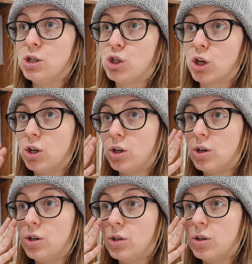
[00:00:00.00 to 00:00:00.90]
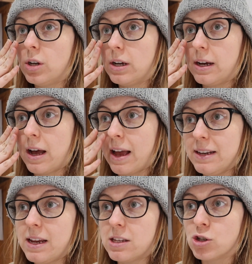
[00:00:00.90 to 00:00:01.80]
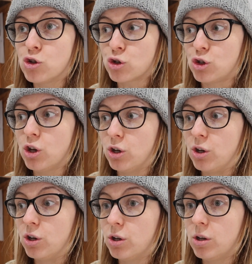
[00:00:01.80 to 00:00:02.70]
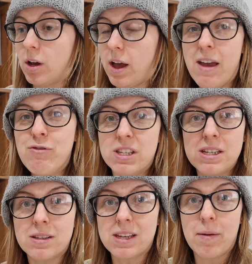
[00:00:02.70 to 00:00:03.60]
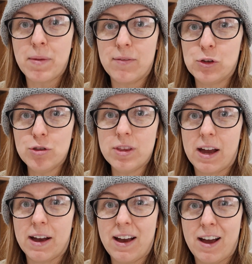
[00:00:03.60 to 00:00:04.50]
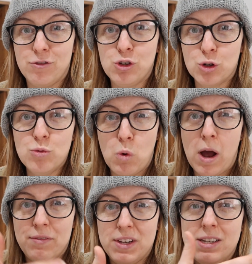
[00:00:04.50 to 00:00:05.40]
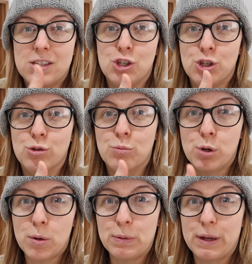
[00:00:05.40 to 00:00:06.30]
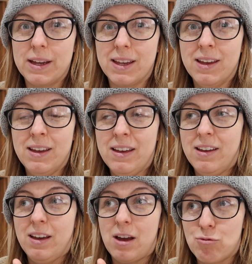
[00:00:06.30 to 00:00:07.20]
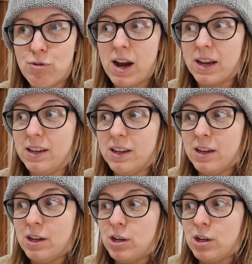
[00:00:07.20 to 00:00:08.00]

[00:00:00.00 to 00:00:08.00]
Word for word: So I need to just know, every single time that I've done that, I've done what I've needed to do properly and right.